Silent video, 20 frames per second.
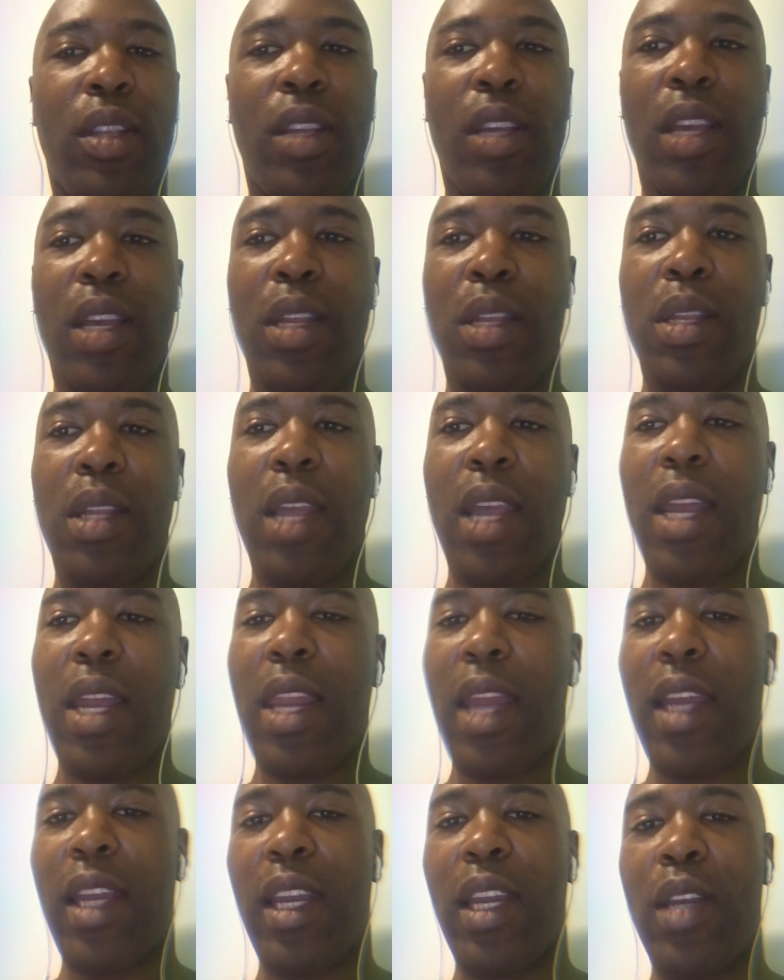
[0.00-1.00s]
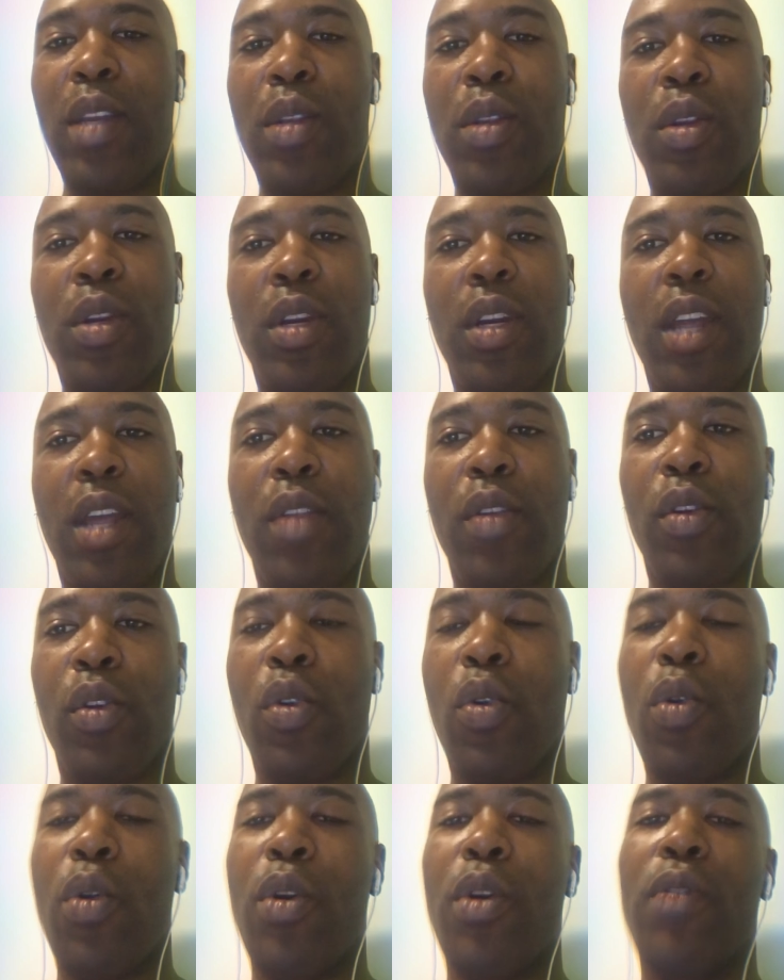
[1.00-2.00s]
it's saying like insert another
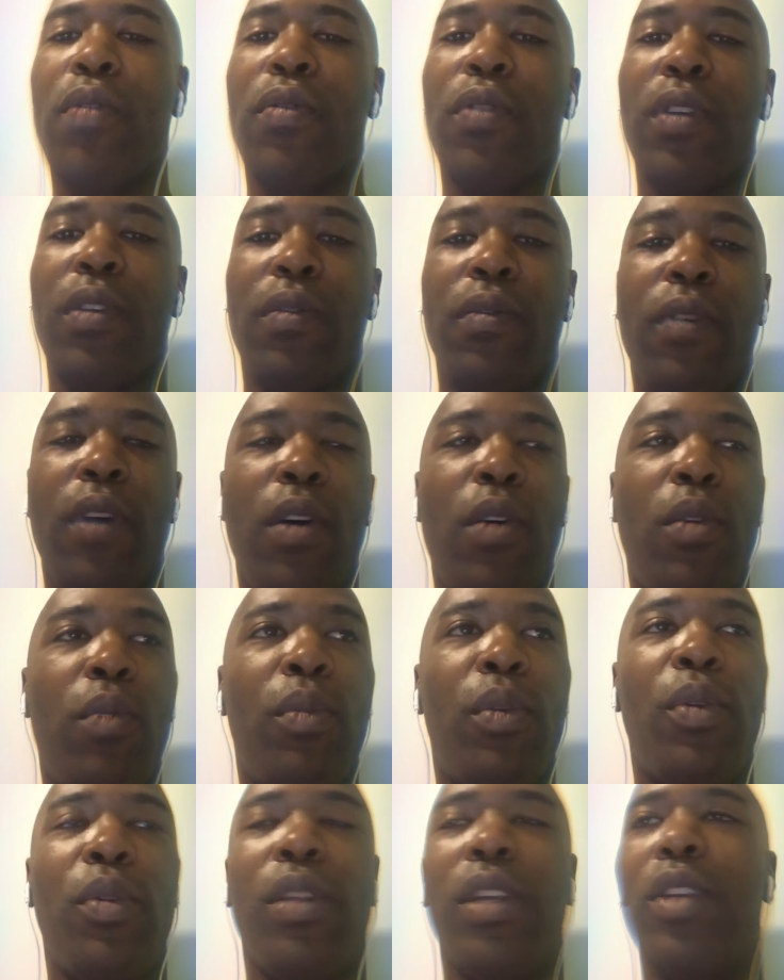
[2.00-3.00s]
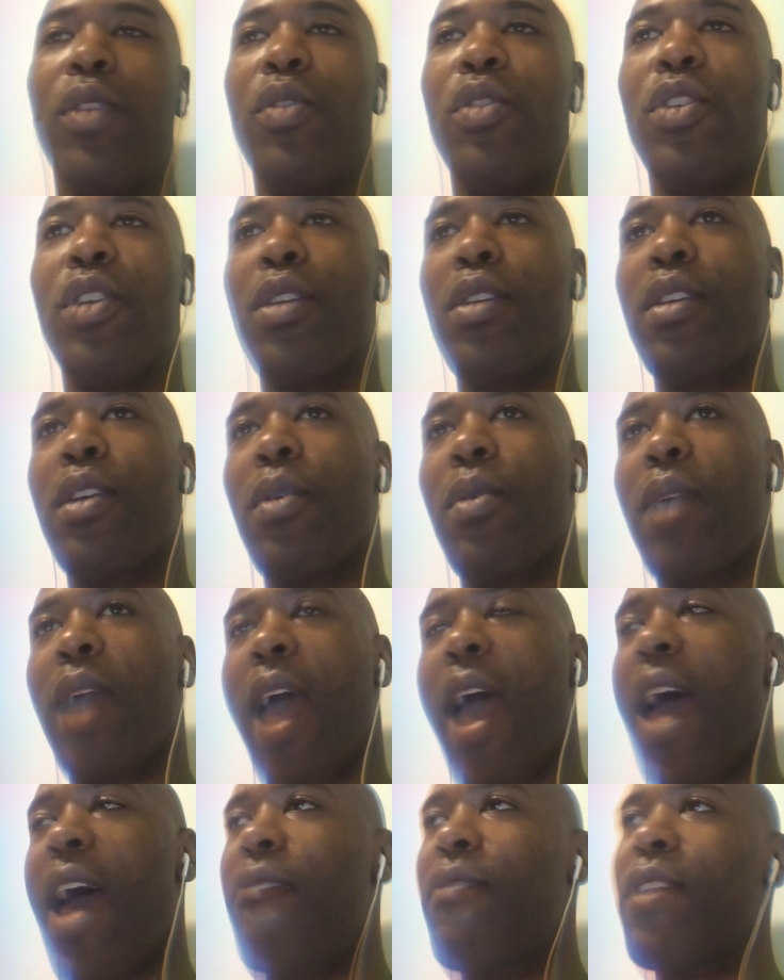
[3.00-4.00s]
quarter for the phone booth and you just don't
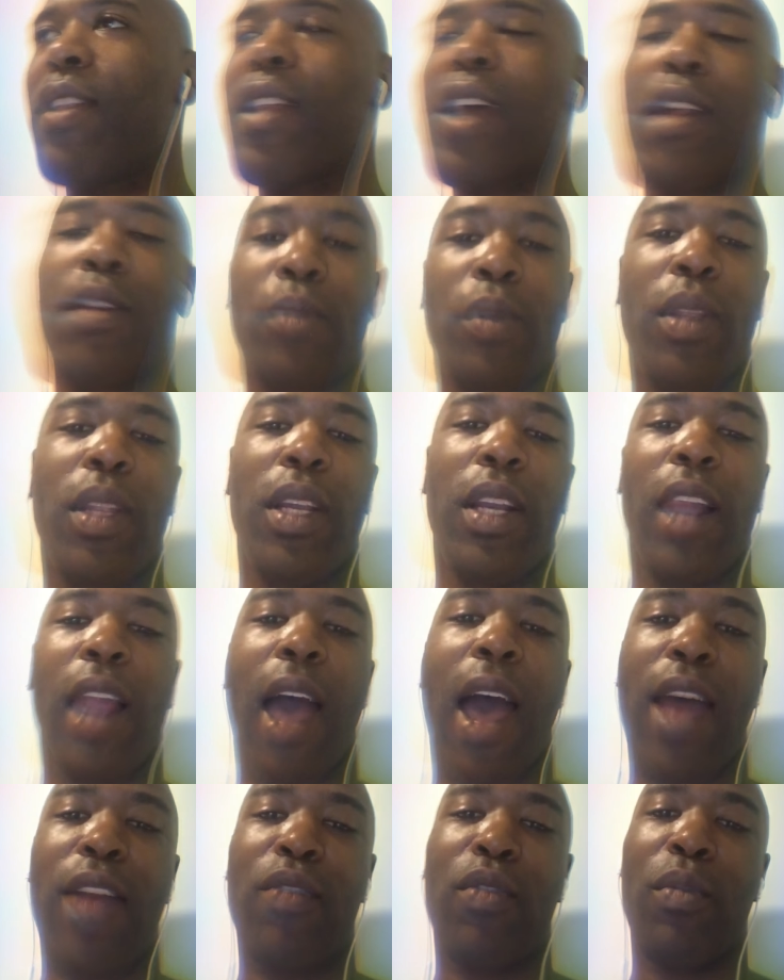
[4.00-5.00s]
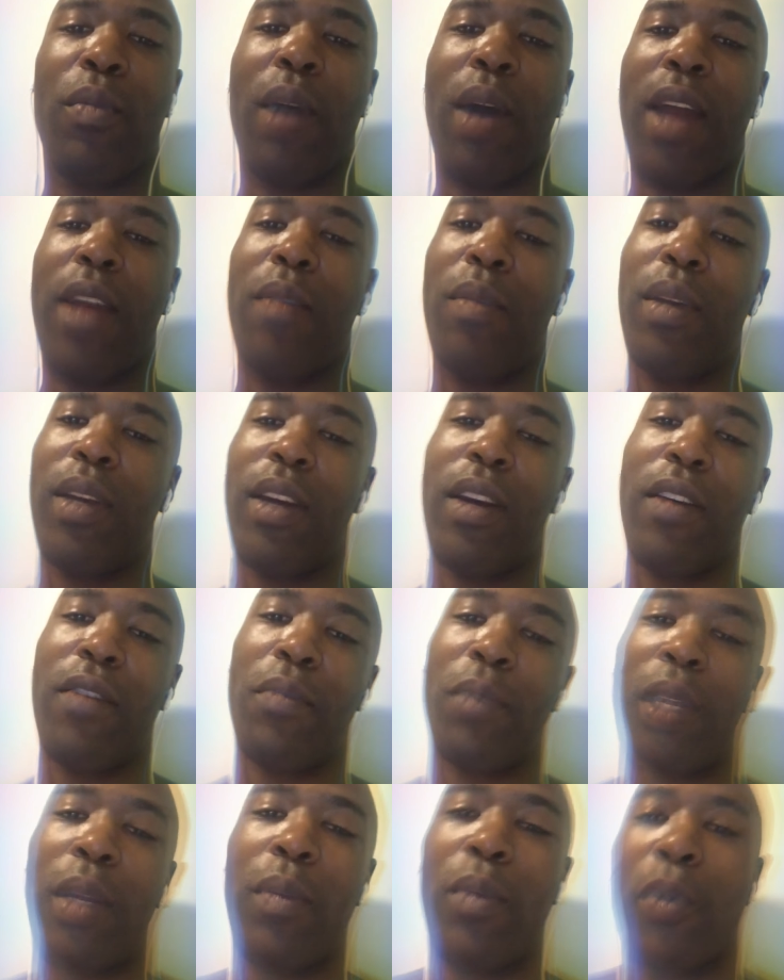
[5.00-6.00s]
have it. That's what the glass reminded me of.
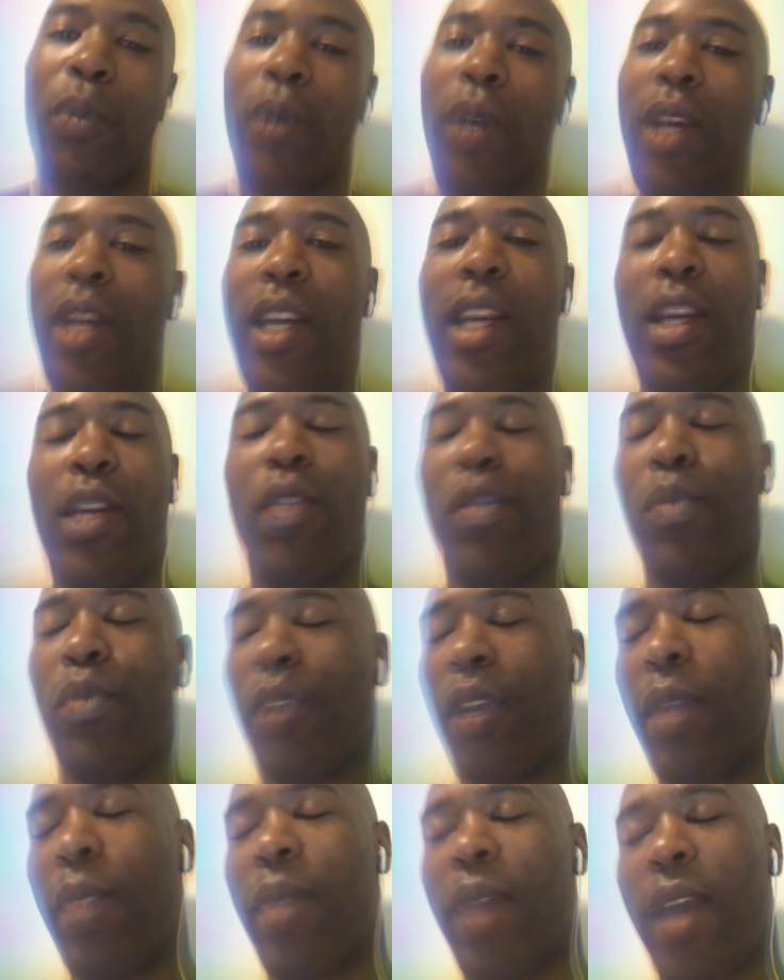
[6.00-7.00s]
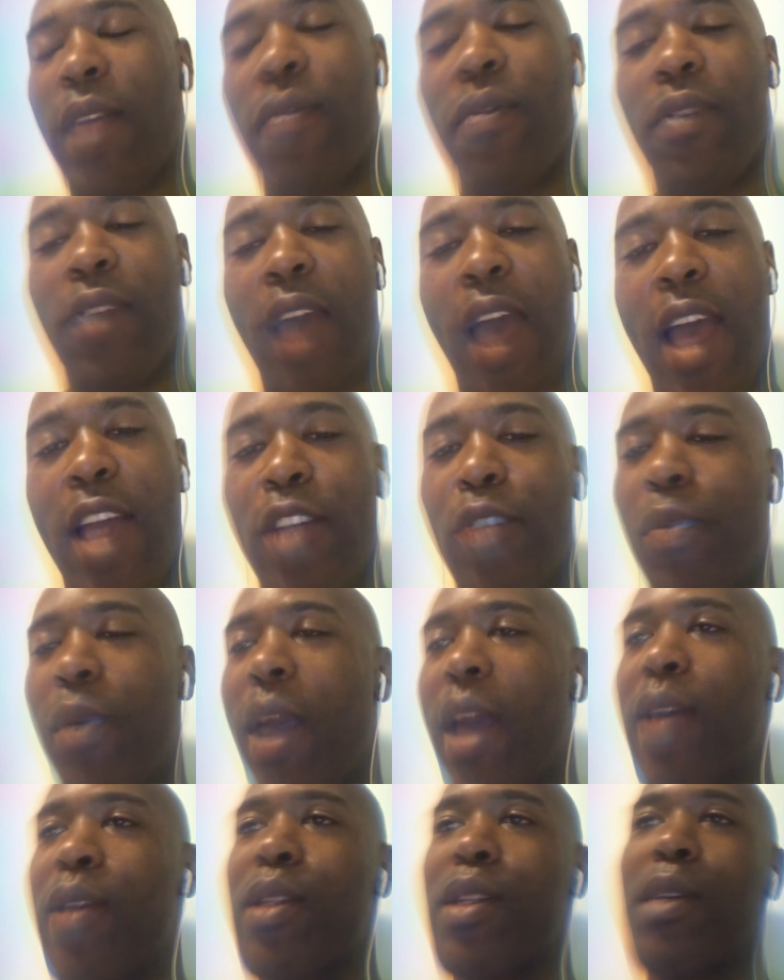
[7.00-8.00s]
People, it was bringing back
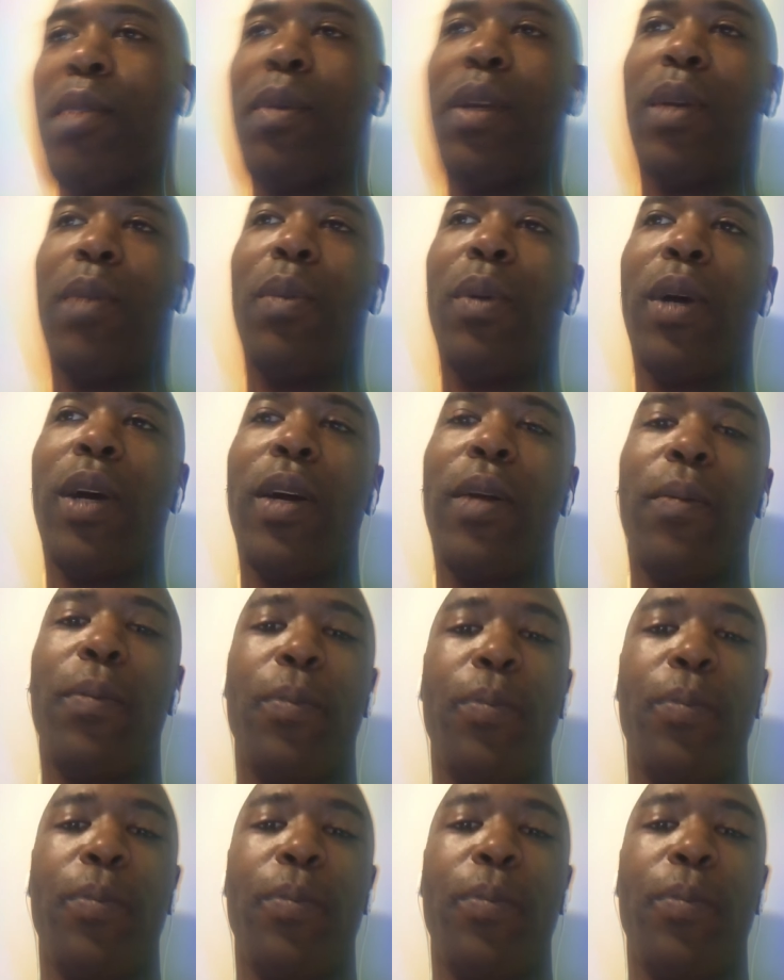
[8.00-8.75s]
flashbacks to me. But